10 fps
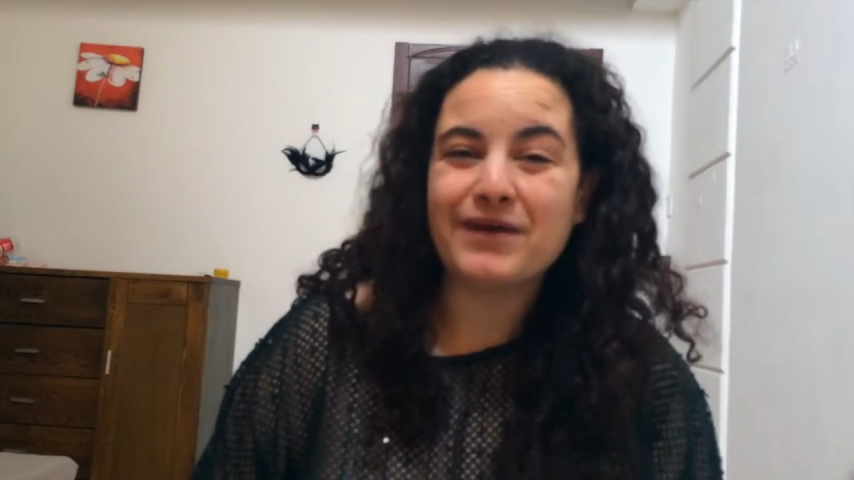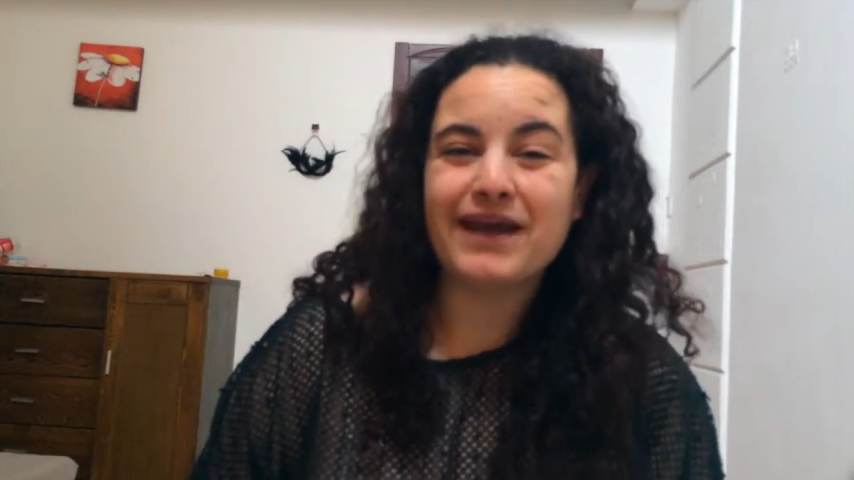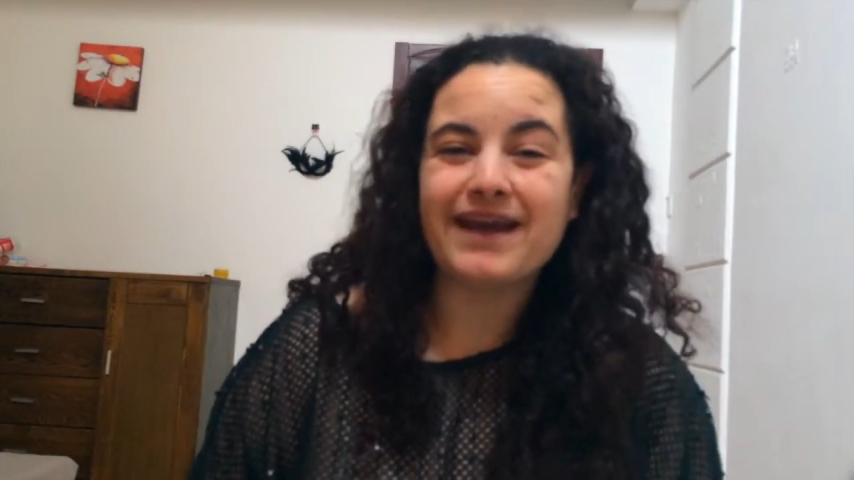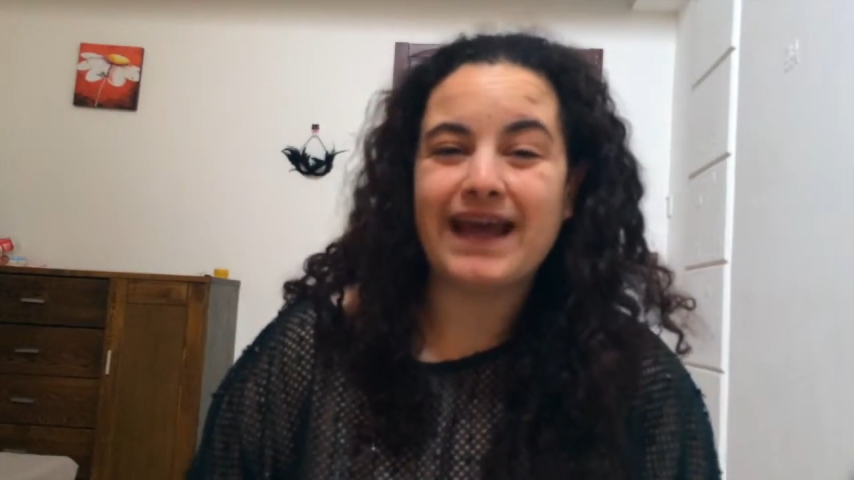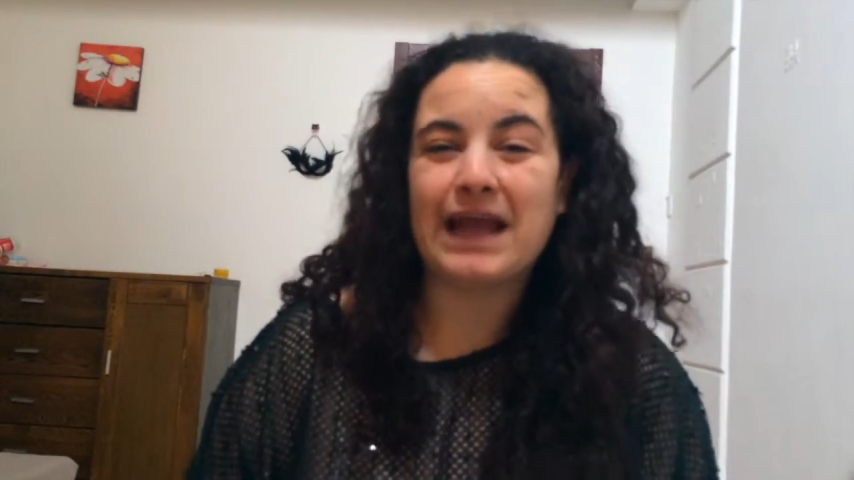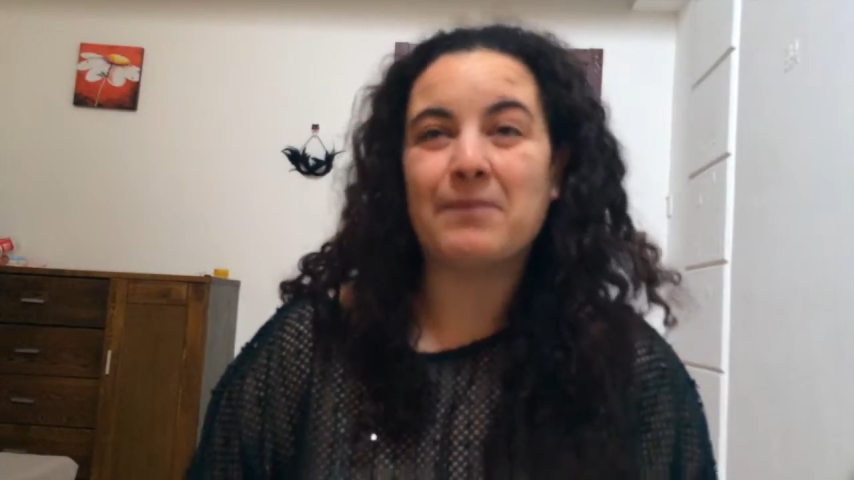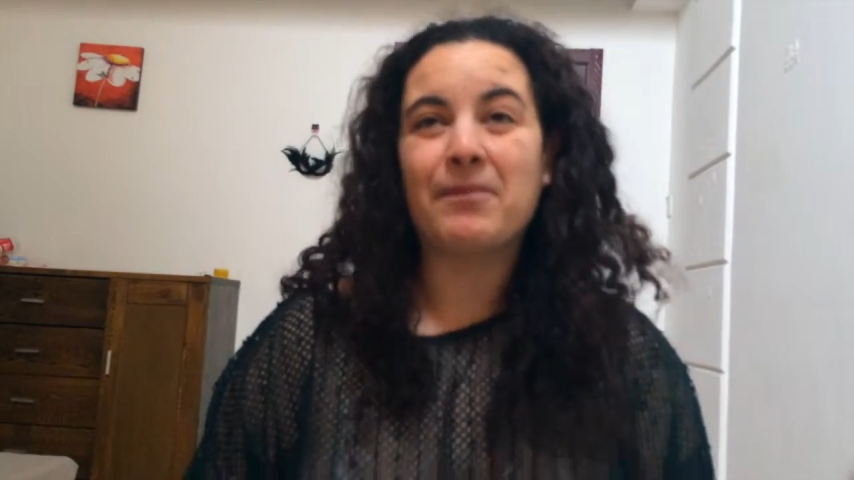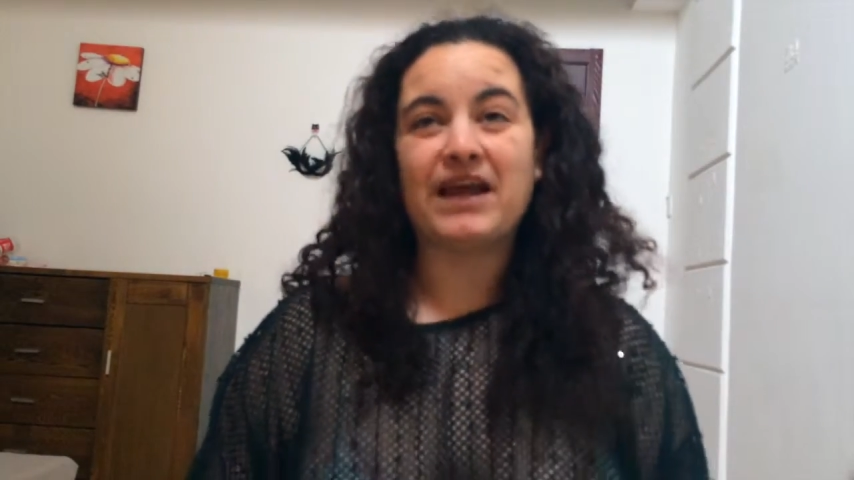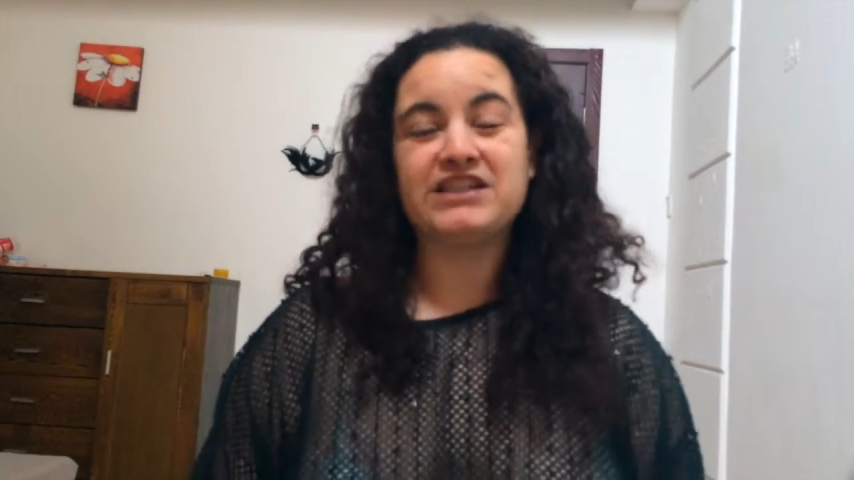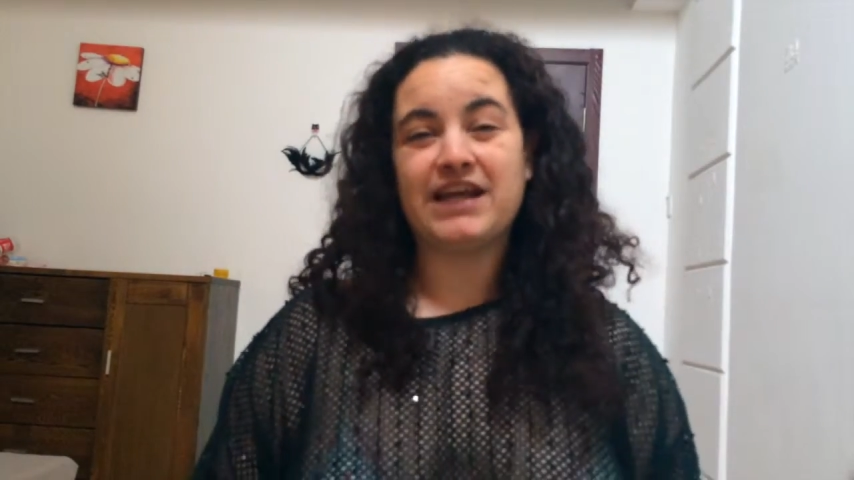being in
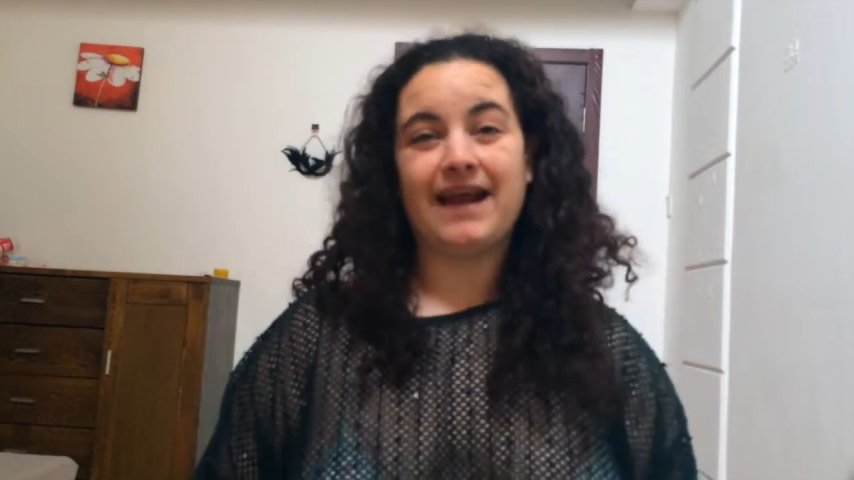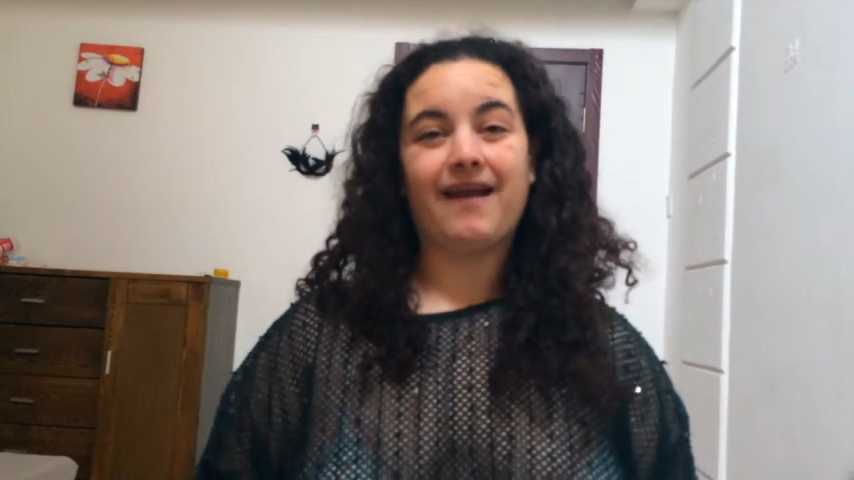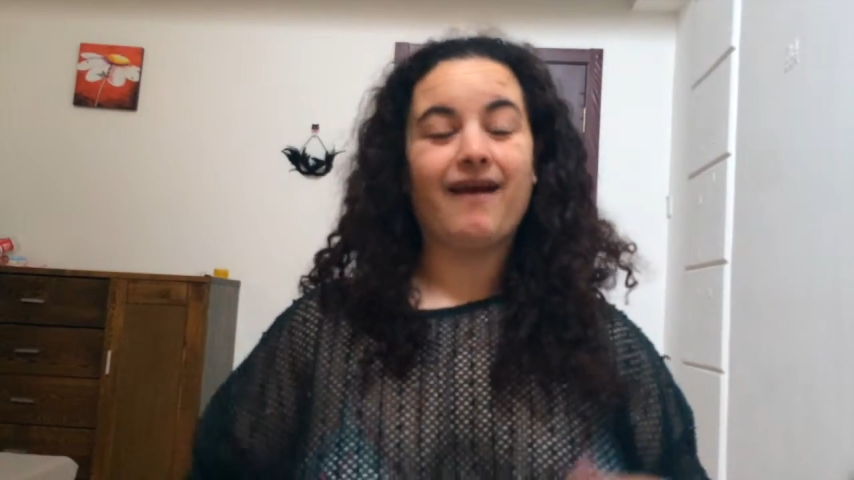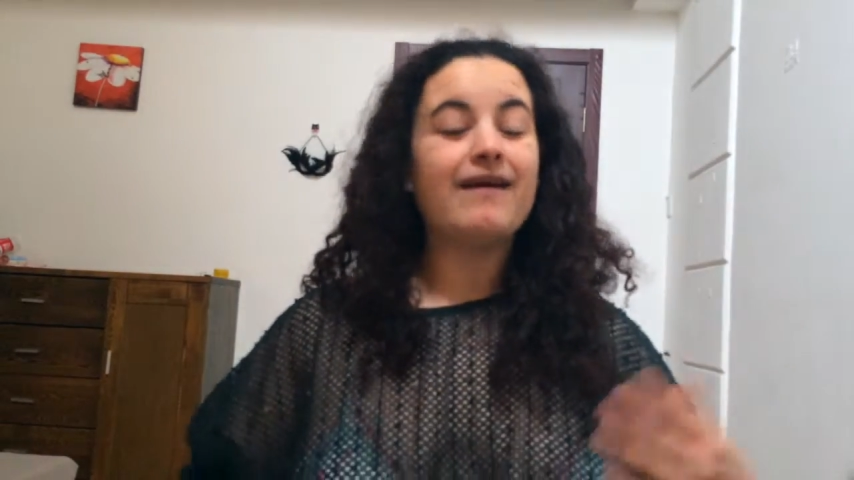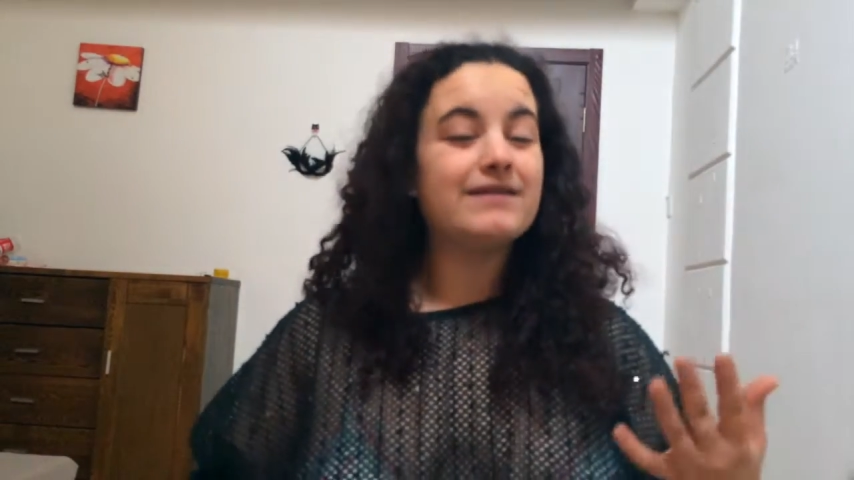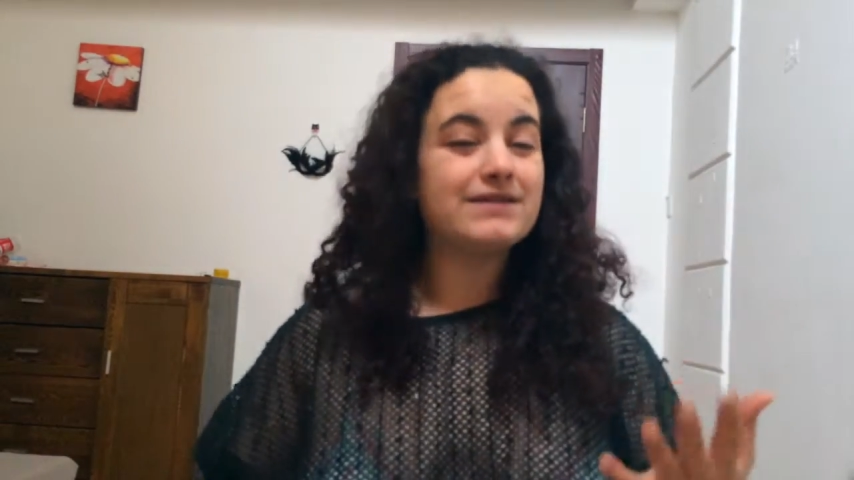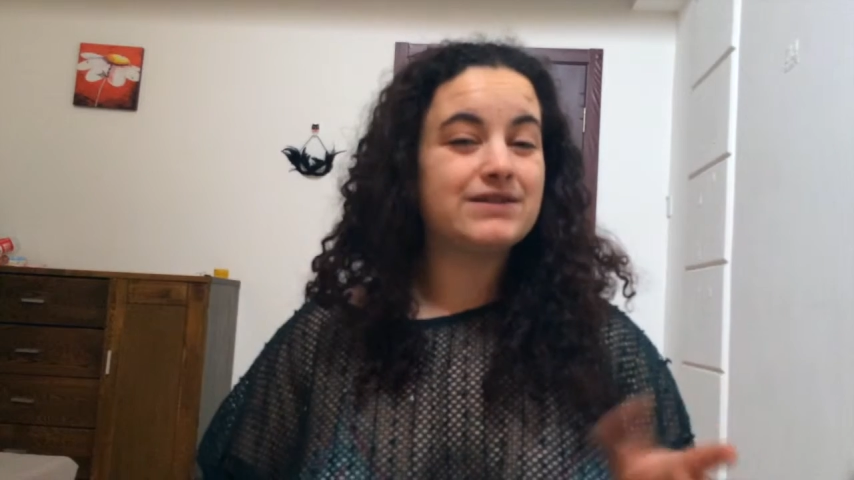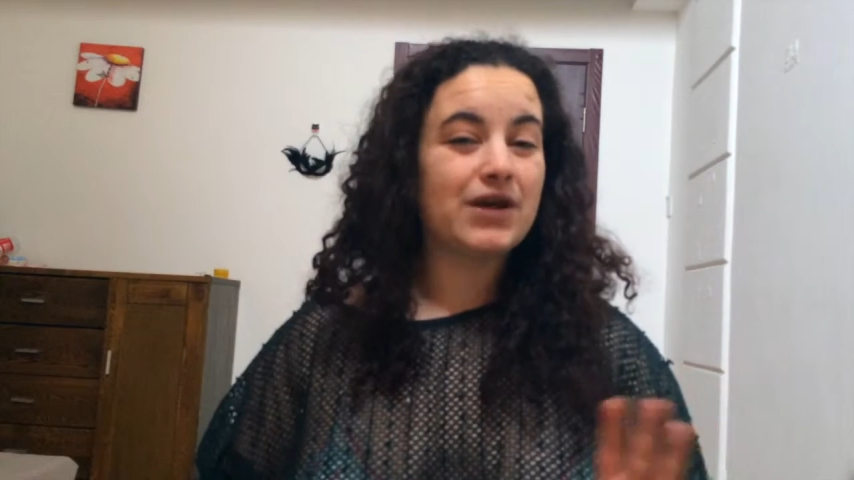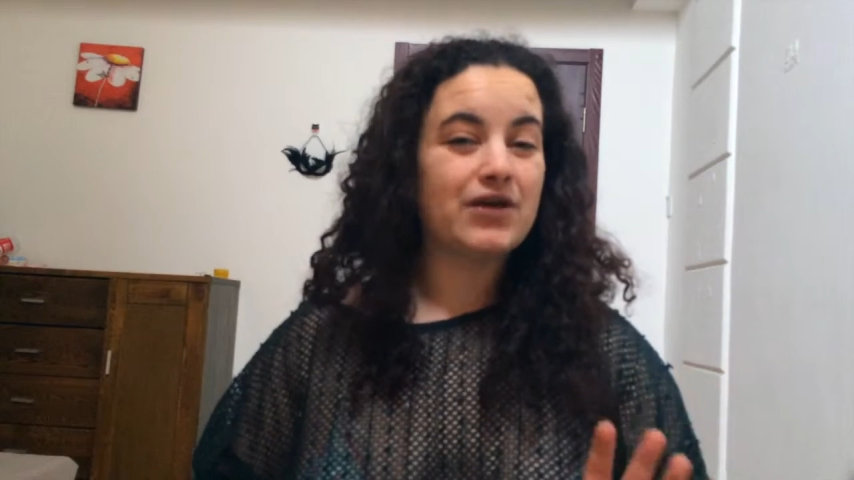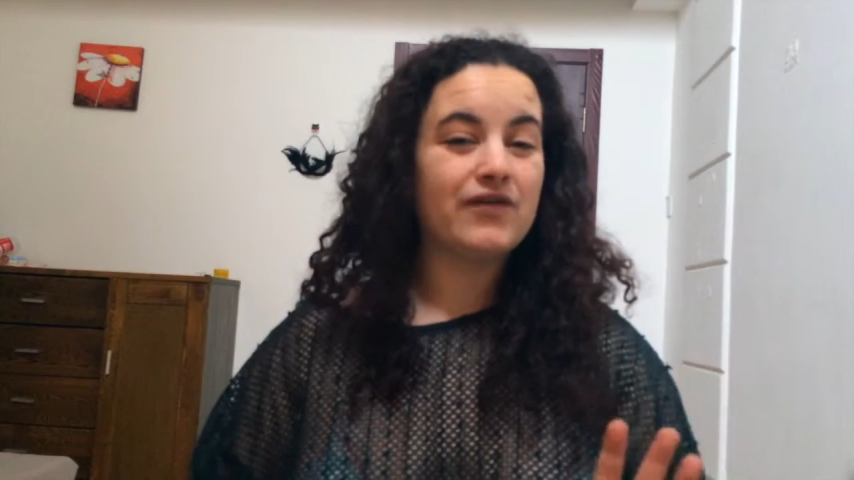Beijing
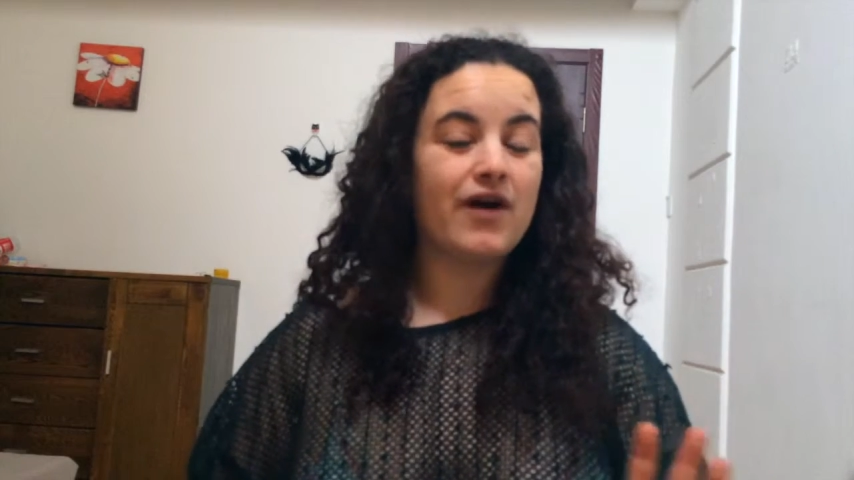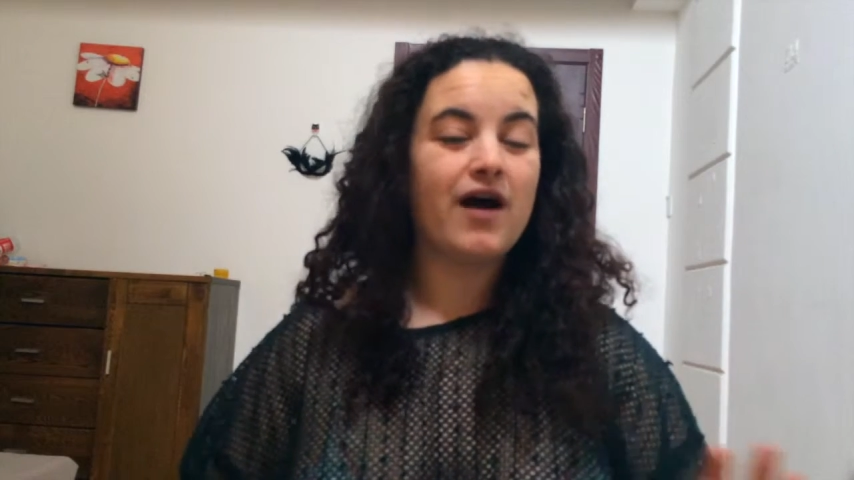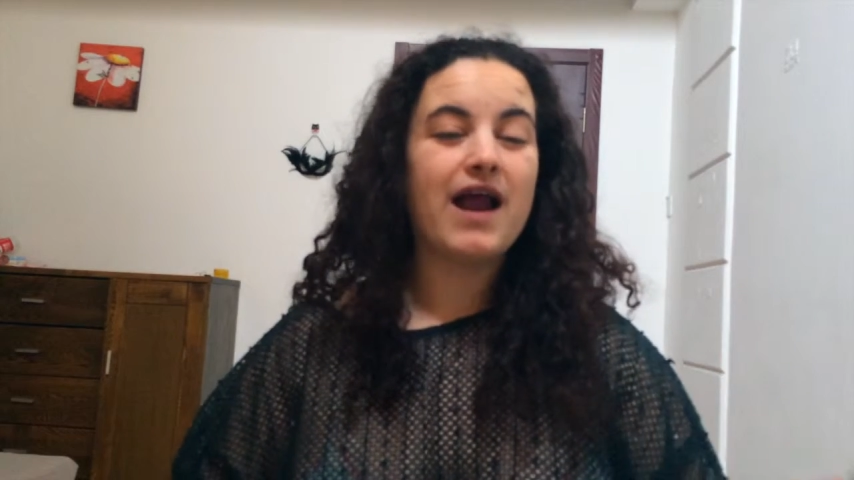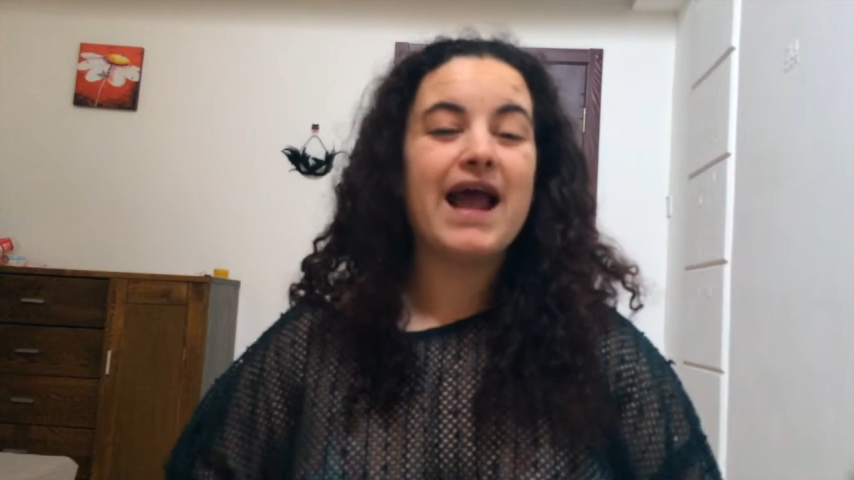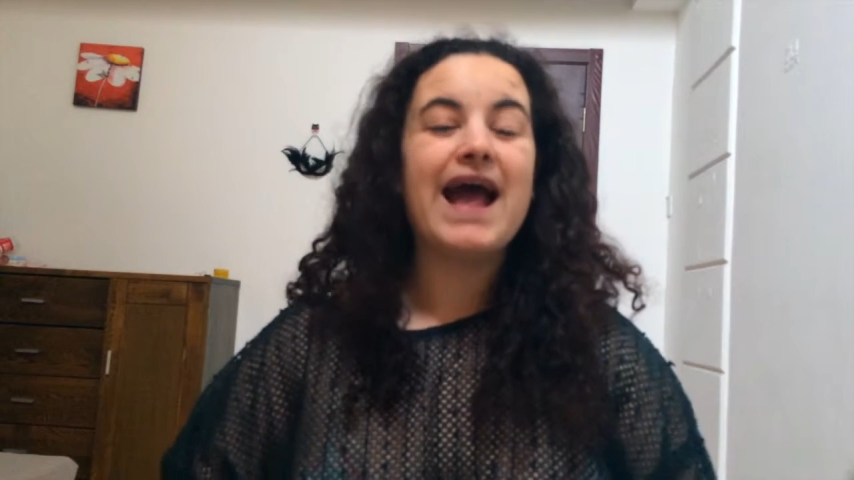so far